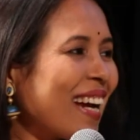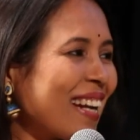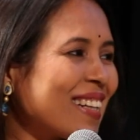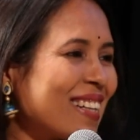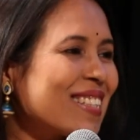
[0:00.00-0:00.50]

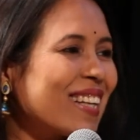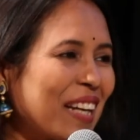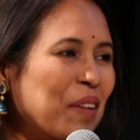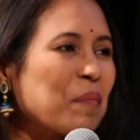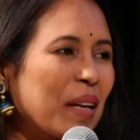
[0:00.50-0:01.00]
at least I
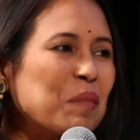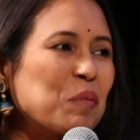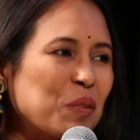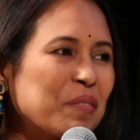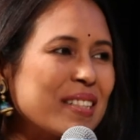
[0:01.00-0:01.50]
can make
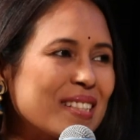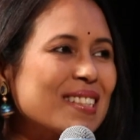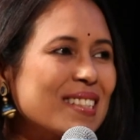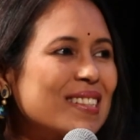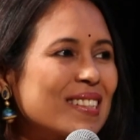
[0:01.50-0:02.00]

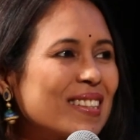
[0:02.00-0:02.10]
movies.